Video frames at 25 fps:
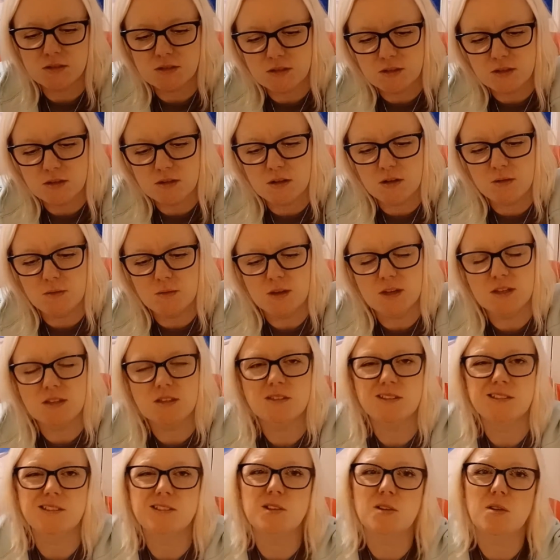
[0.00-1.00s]
you know, it's
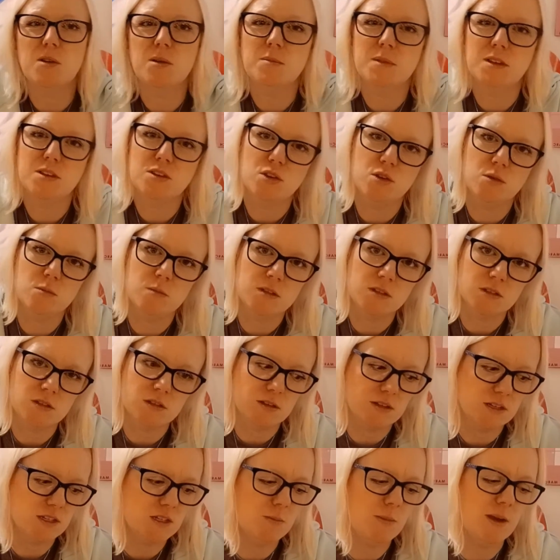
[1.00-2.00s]
the time that humans
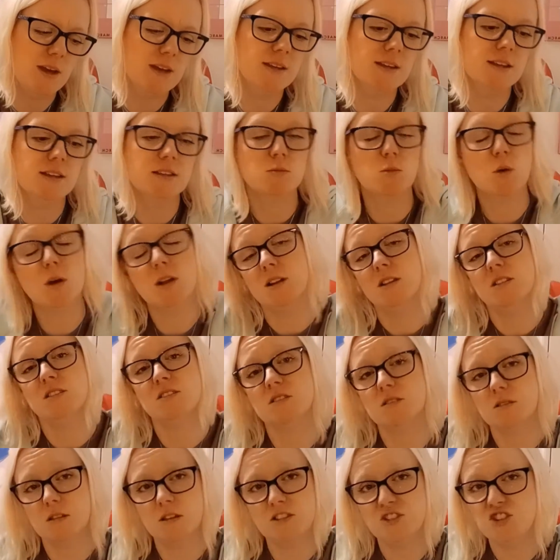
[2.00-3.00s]
like to mate, as well
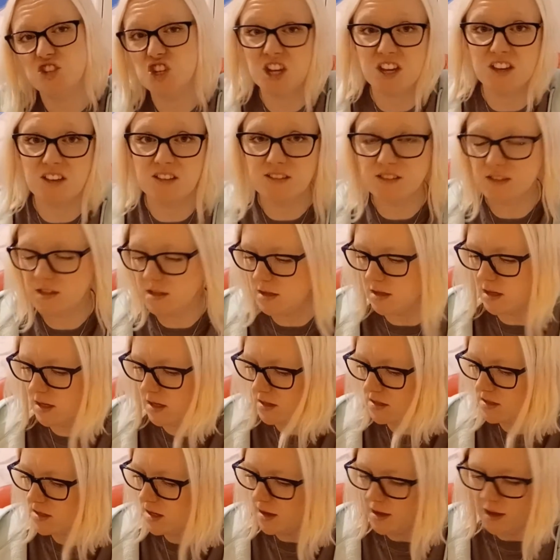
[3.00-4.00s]
as like chickens and
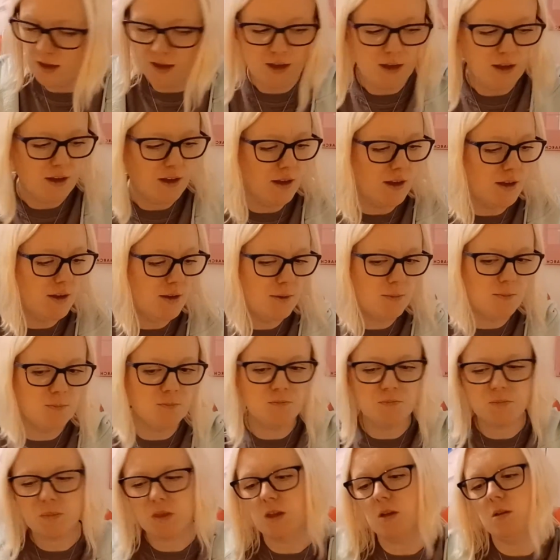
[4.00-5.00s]
things.
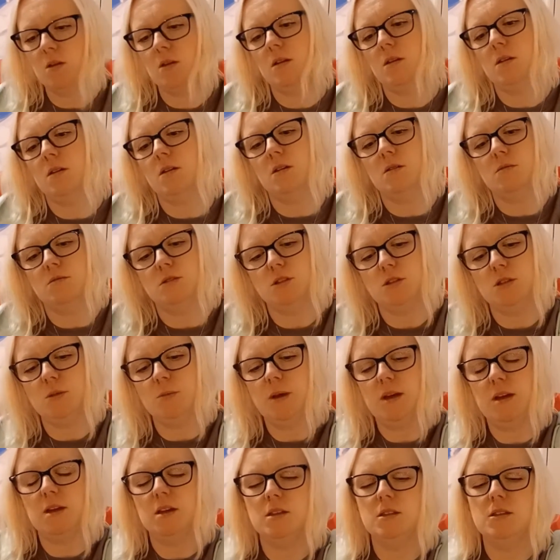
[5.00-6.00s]
I'll do the
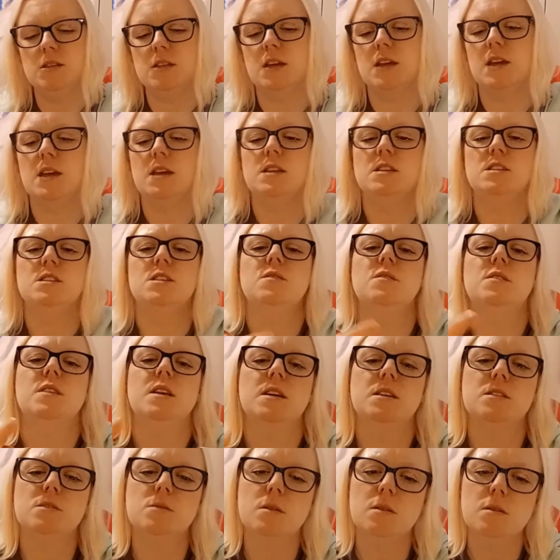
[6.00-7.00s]
back of the deck energy for
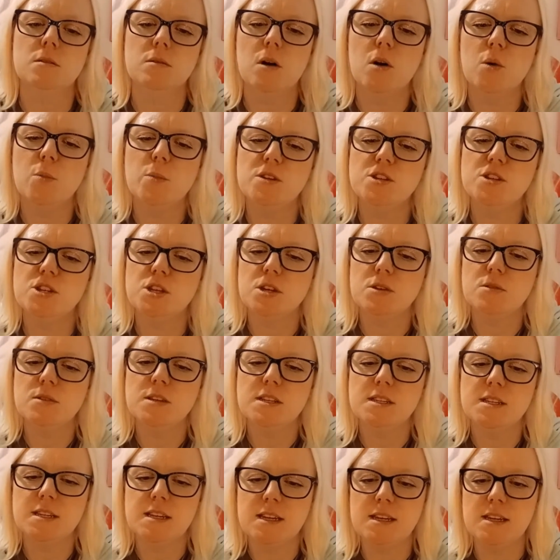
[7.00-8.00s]
that as well.
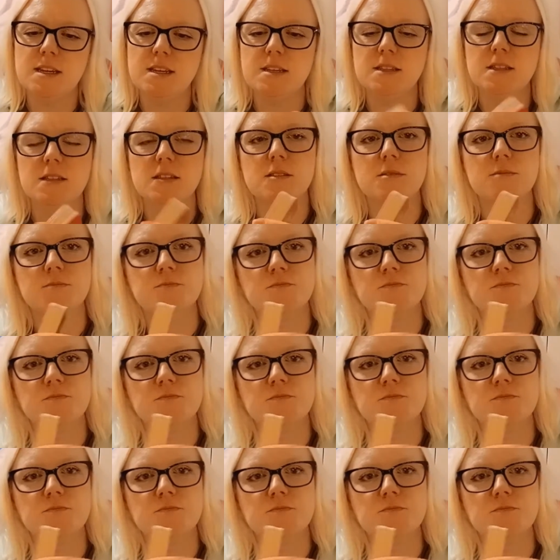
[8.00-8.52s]
Opportunities.